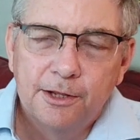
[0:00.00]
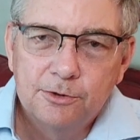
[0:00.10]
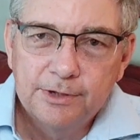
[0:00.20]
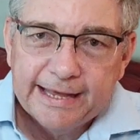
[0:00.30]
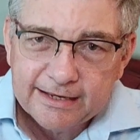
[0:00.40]

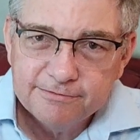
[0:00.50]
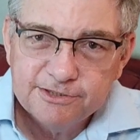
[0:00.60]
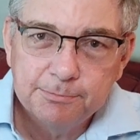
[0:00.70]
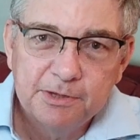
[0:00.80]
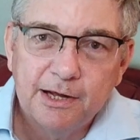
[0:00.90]
Lack of
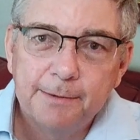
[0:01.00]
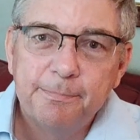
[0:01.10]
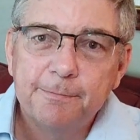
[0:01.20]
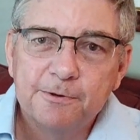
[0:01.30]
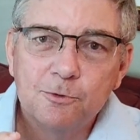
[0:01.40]
supply,
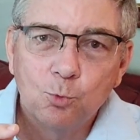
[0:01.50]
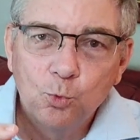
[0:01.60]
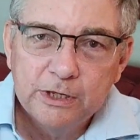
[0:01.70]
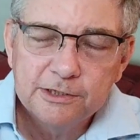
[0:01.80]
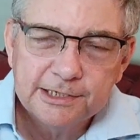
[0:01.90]
people are
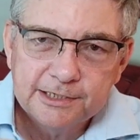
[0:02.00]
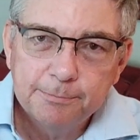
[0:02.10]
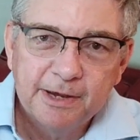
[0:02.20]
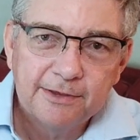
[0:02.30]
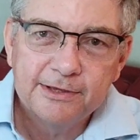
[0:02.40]
willing to
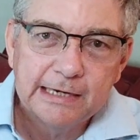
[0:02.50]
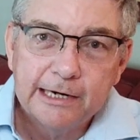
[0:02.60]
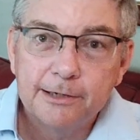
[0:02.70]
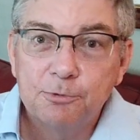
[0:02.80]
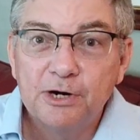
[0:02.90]
pay that
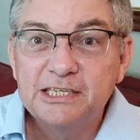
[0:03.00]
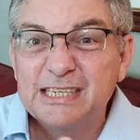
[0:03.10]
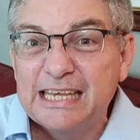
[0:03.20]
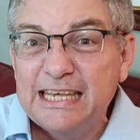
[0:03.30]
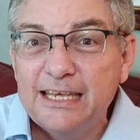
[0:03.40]
higher
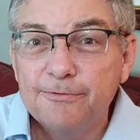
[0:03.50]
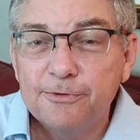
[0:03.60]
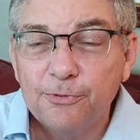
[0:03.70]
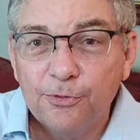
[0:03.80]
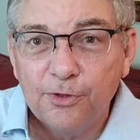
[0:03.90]
price,
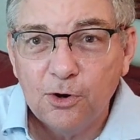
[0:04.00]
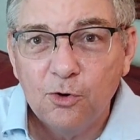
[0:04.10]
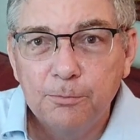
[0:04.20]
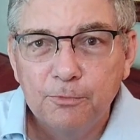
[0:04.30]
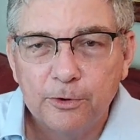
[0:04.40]
even
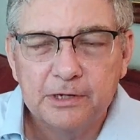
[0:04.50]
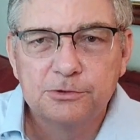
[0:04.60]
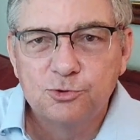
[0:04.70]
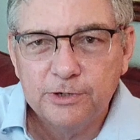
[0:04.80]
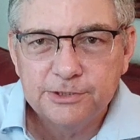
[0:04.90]
though
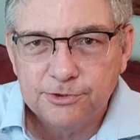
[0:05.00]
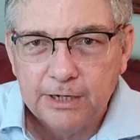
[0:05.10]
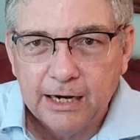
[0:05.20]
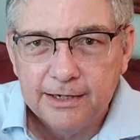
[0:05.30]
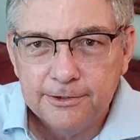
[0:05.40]
mortgage rates are
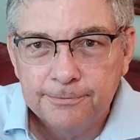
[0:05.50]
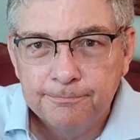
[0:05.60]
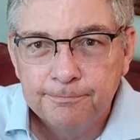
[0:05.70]
higher.